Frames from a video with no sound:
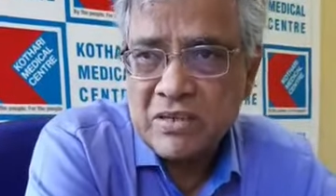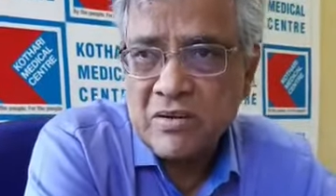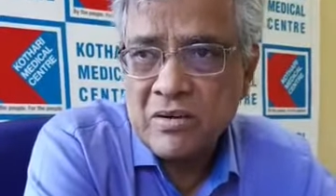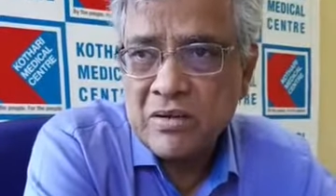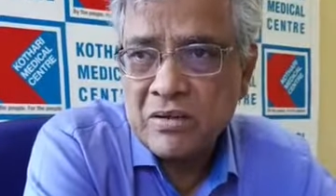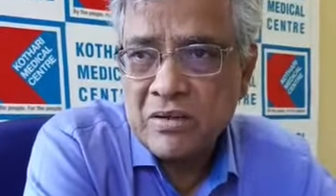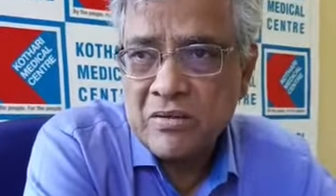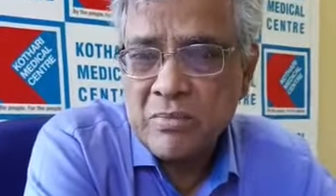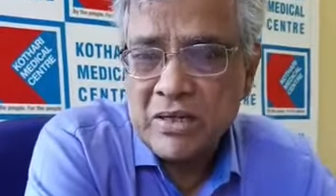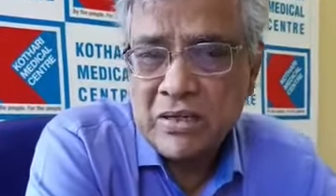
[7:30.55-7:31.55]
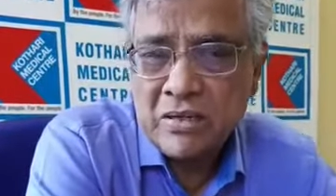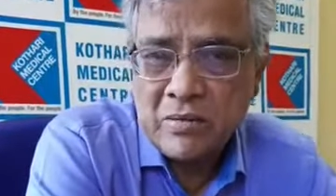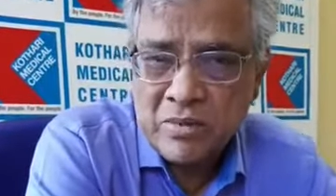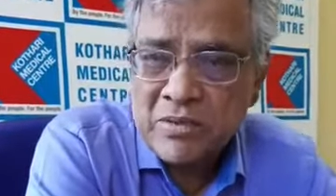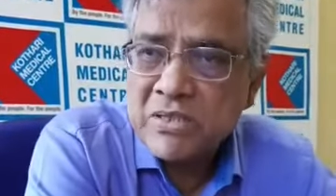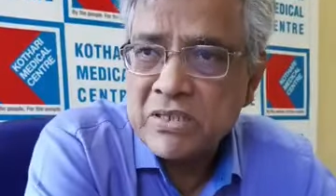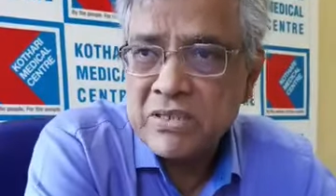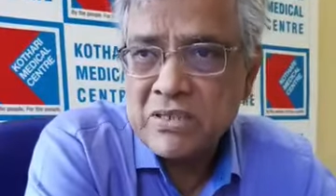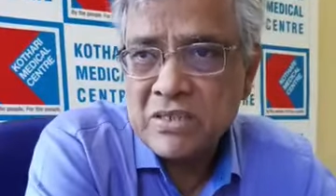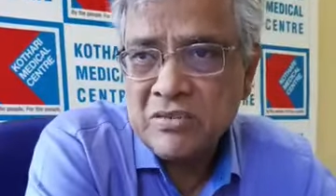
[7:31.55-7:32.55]
our medical community
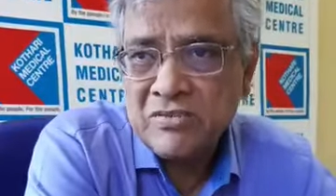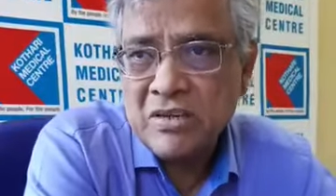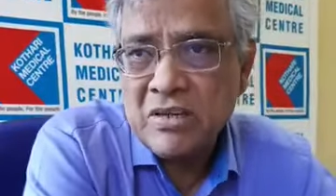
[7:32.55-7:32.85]
itself.